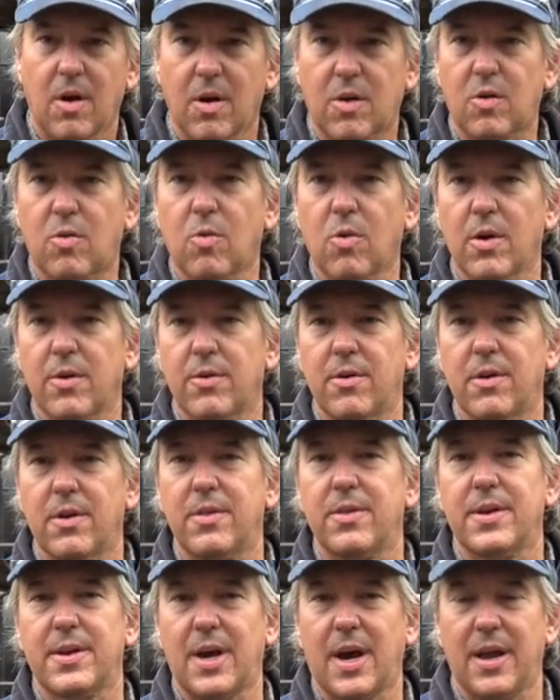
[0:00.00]
a quarter of
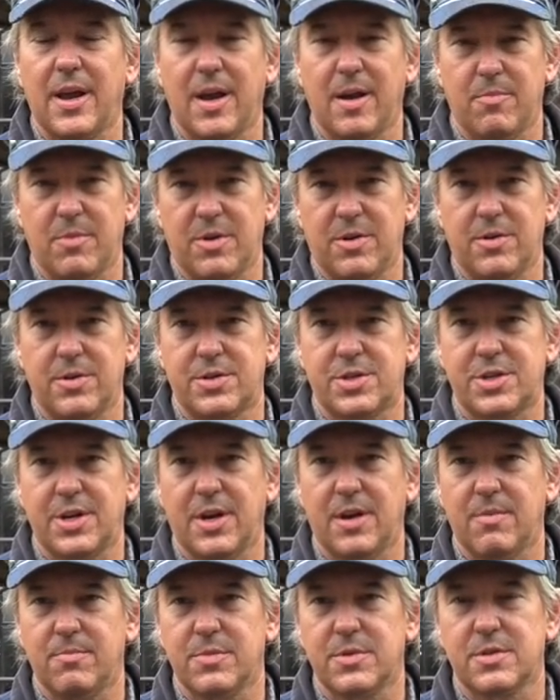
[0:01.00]
the diameter
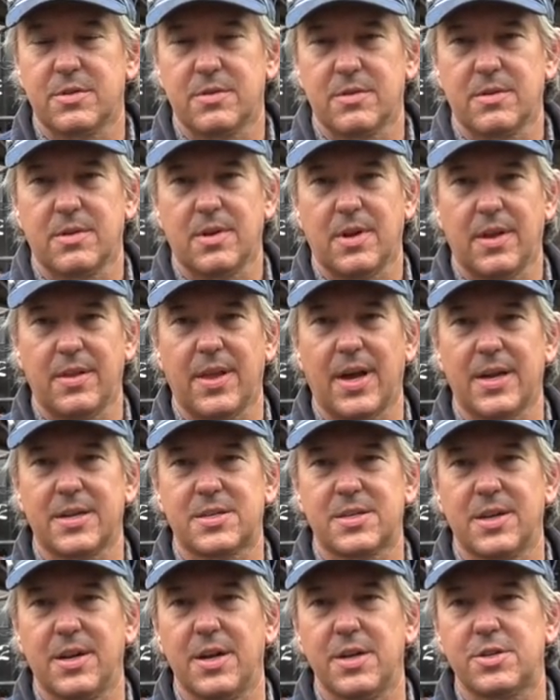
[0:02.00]
shim, and
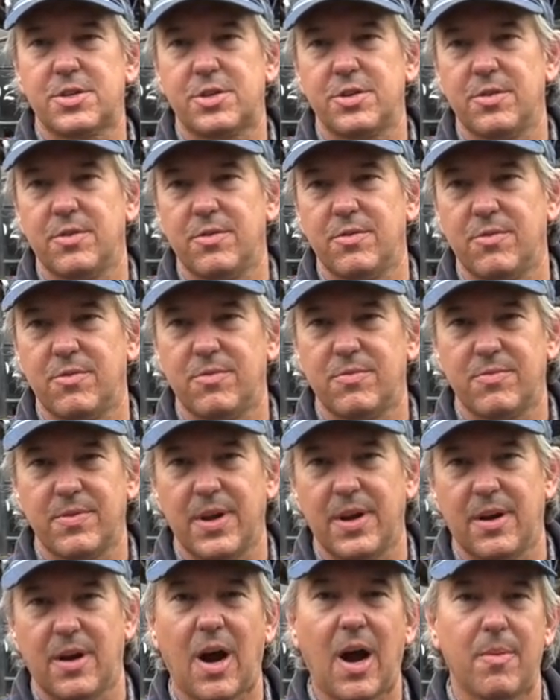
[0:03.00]
that's an issue
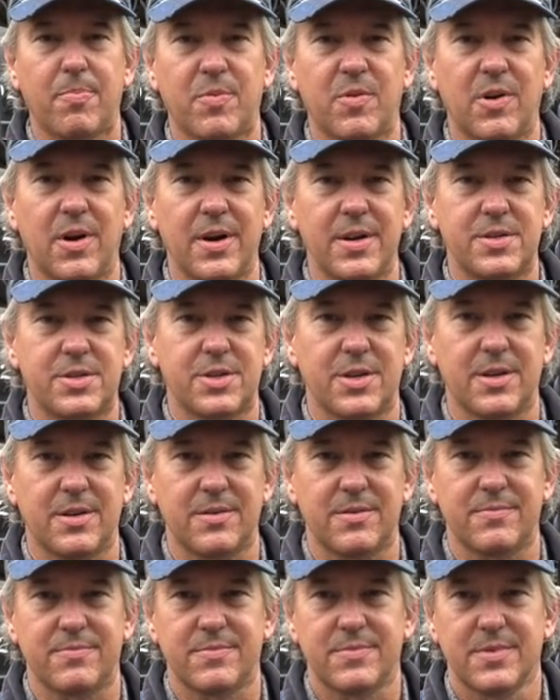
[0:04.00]
in operation.
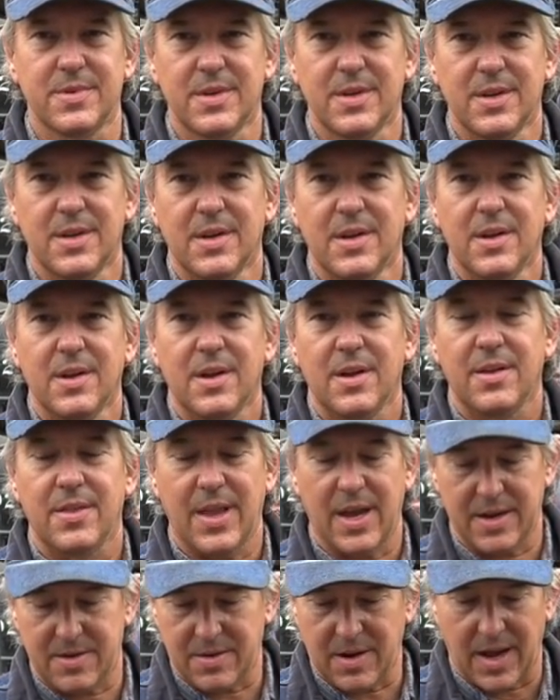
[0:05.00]

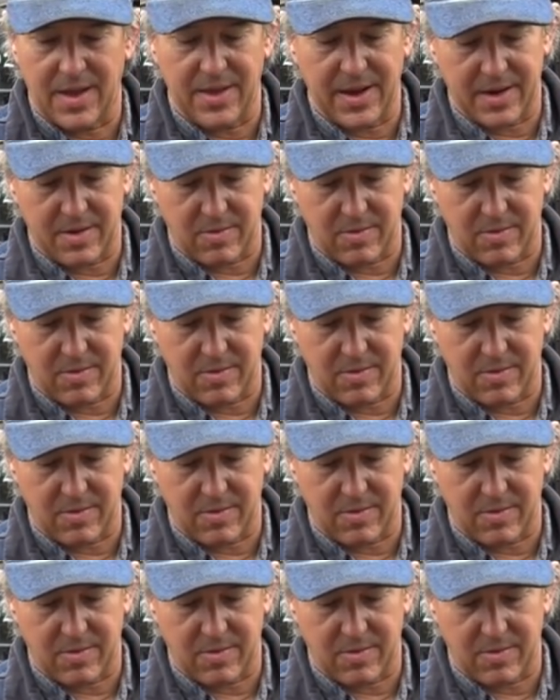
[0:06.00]
I think